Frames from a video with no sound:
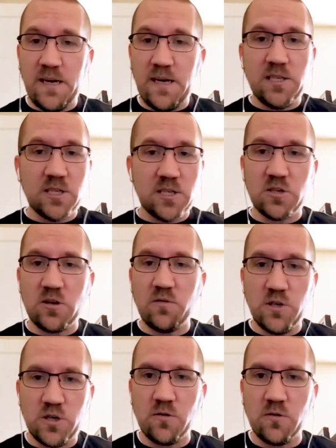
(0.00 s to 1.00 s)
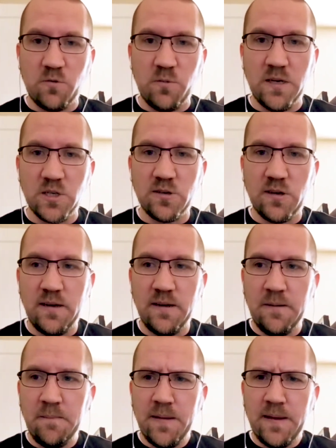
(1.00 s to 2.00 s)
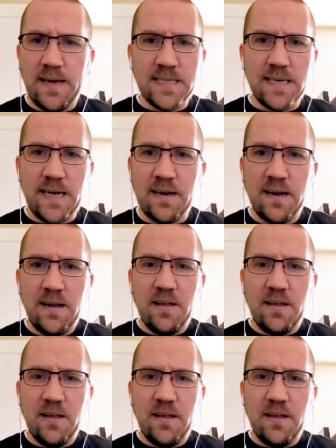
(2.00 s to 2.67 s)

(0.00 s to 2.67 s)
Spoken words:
needs to serve in children's ministry. It's like,